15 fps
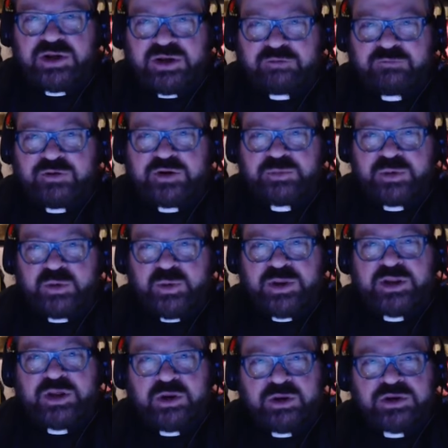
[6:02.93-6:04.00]
the difference
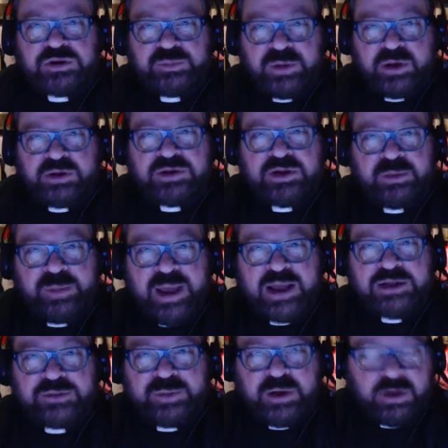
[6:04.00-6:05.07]
between the good spirits and the
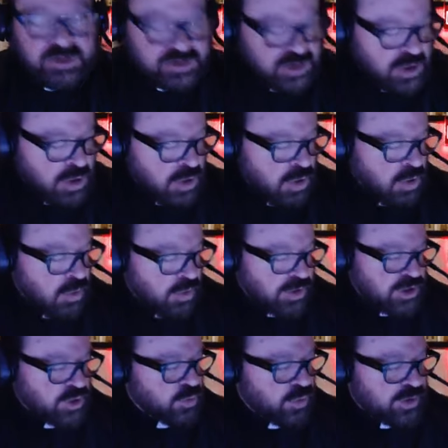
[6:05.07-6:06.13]
bad spirits,
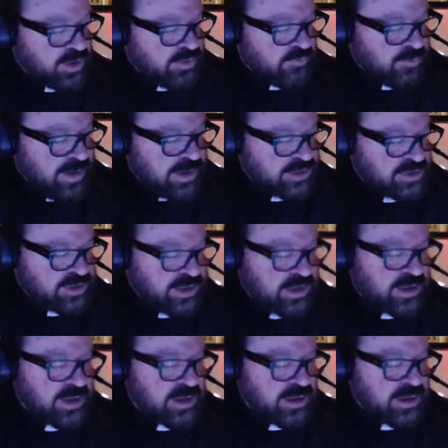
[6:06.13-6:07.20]
or you wouldn't have
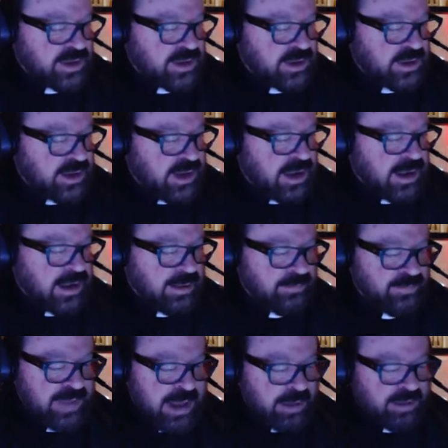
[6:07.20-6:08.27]
mentioned
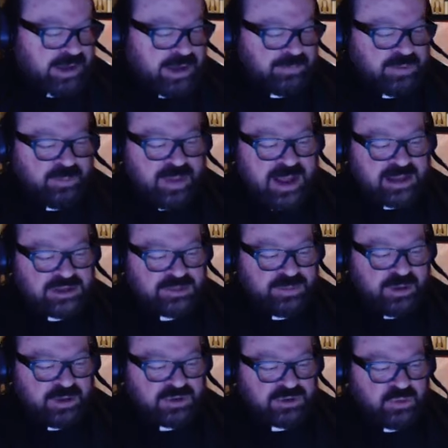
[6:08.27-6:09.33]
um, how to keep the bad
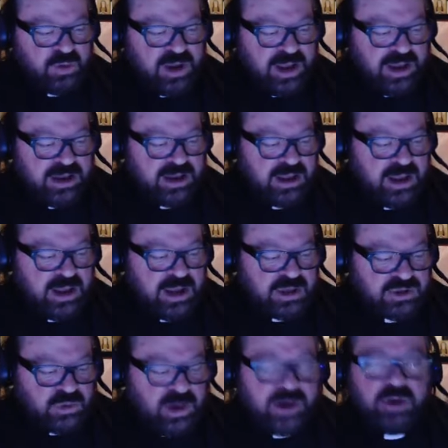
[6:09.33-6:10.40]
spirits away.
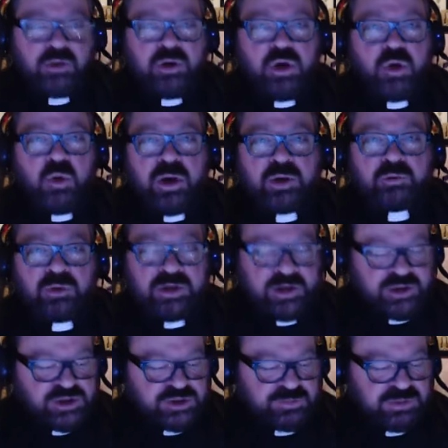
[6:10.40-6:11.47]
So I don't know what
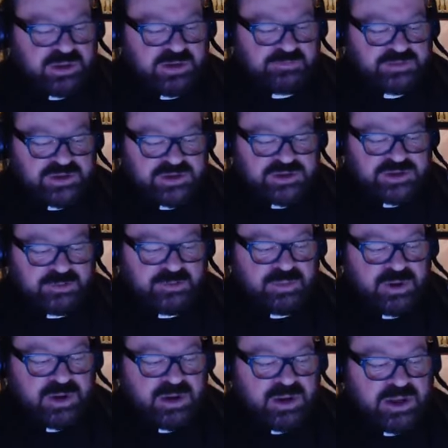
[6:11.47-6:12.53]
religious belief
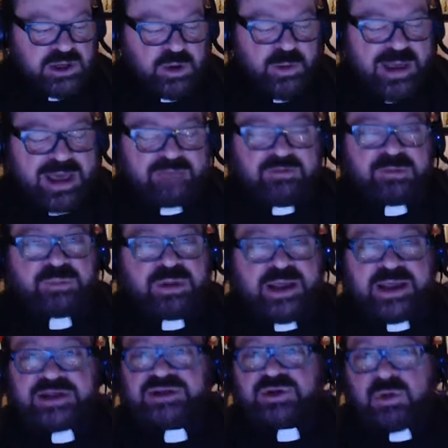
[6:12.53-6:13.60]
system you have in
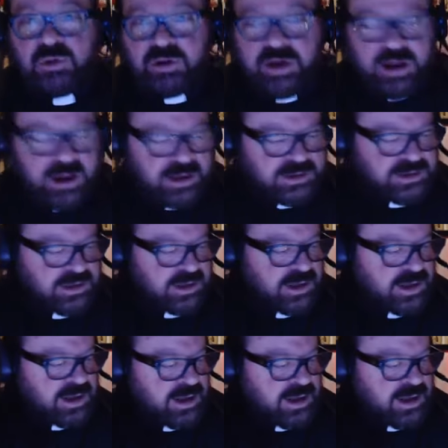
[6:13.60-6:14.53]
place or not.